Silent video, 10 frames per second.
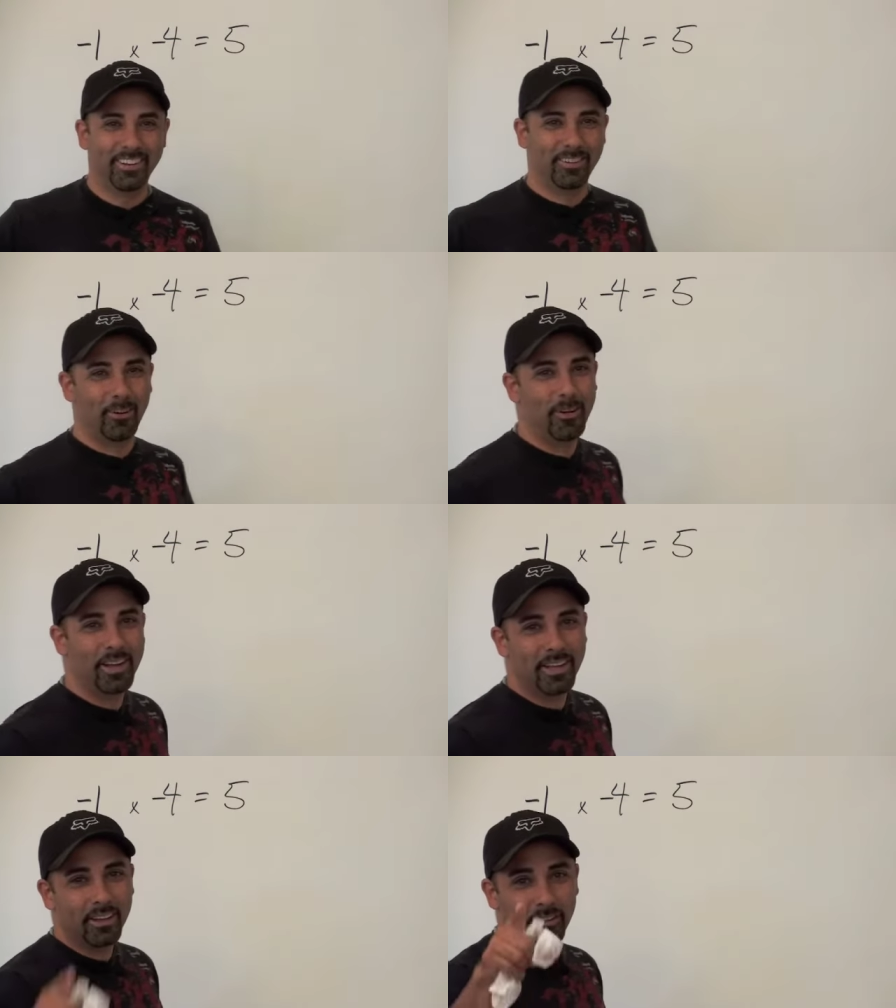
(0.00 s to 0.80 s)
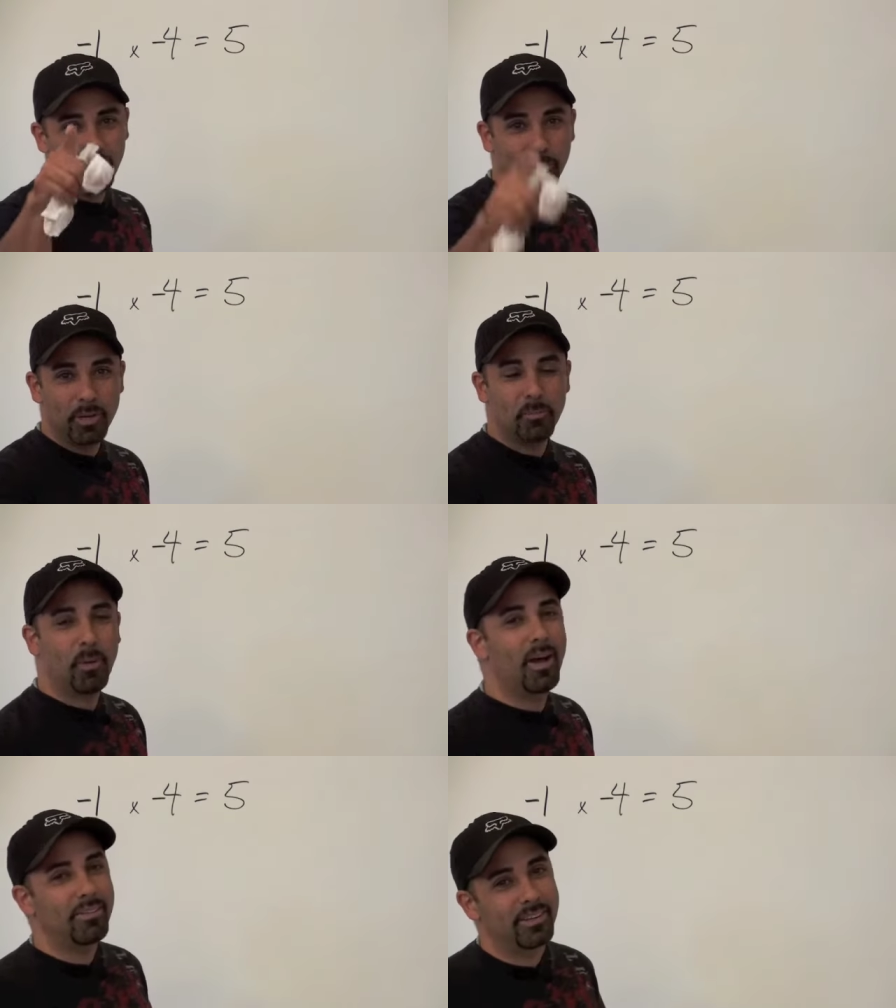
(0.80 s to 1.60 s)
So turn them into
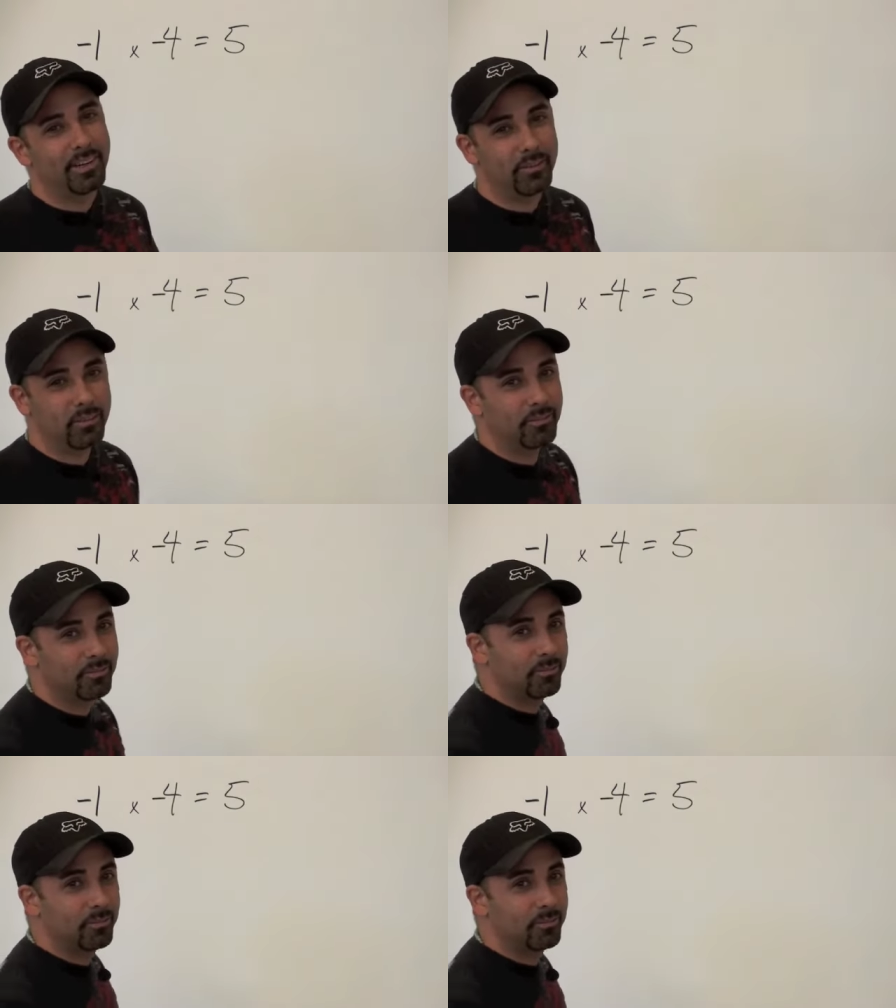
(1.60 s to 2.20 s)
positives.